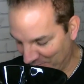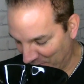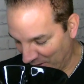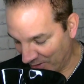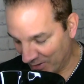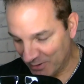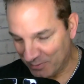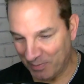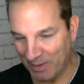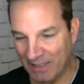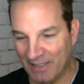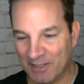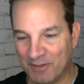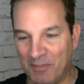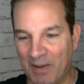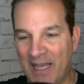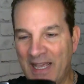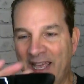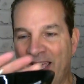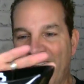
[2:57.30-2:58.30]
about as big as
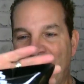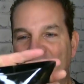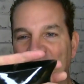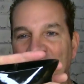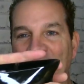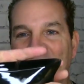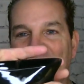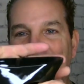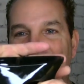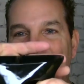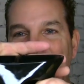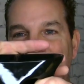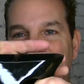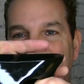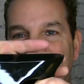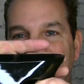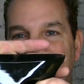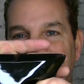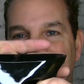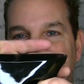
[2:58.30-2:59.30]
my hand.
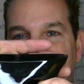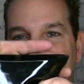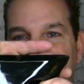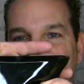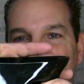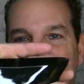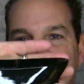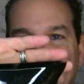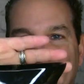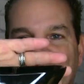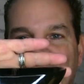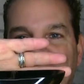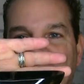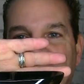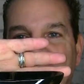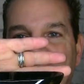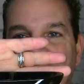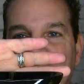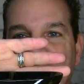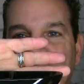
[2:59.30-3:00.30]

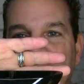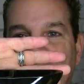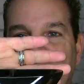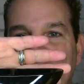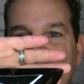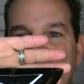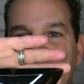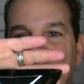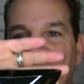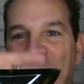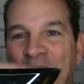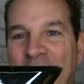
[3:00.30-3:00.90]
There you go.